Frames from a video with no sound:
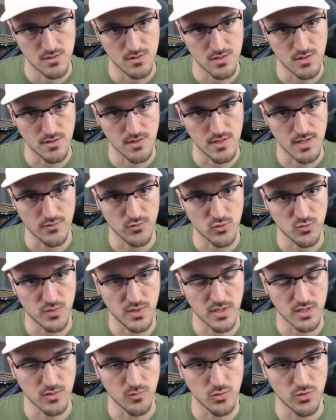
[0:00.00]
Now they have to
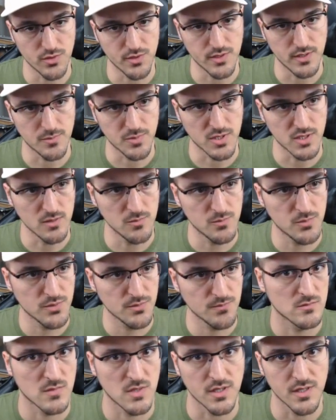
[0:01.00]
pay cumulative upkeep.
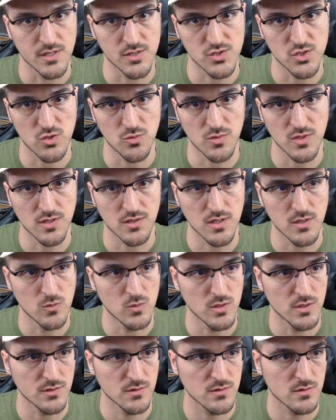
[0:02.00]
I assume that they
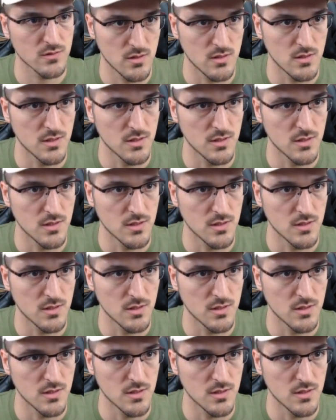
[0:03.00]
won't.